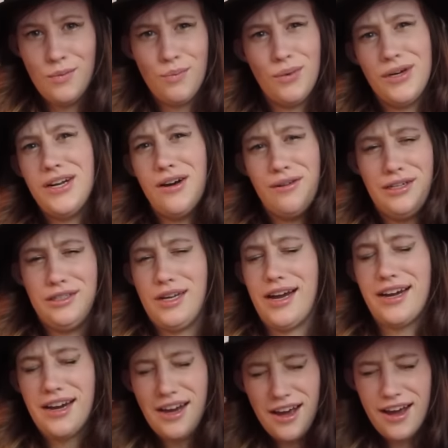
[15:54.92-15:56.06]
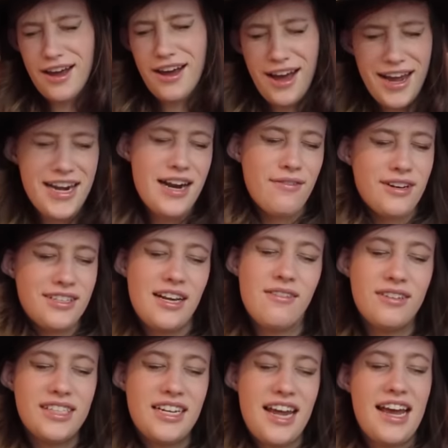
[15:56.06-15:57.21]
But no, he's like, I never said it
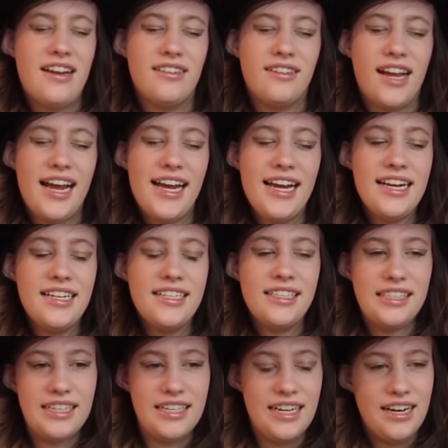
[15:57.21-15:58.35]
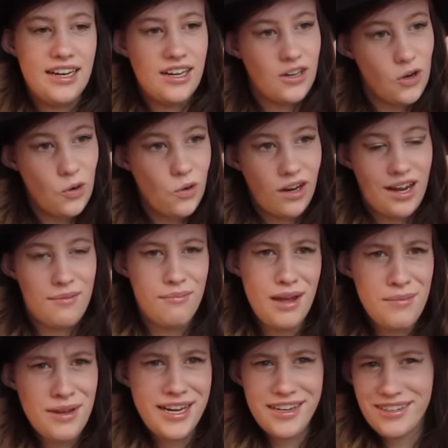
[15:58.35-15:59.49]
was a date. And cool,
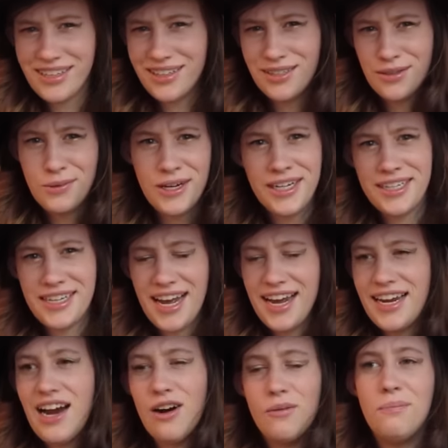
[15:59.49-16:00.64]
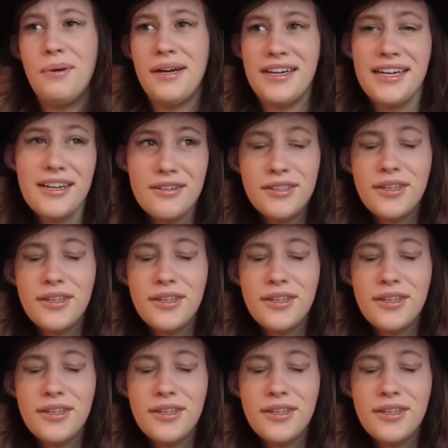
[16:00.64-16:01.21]
maybe he just wanted to hang out. But you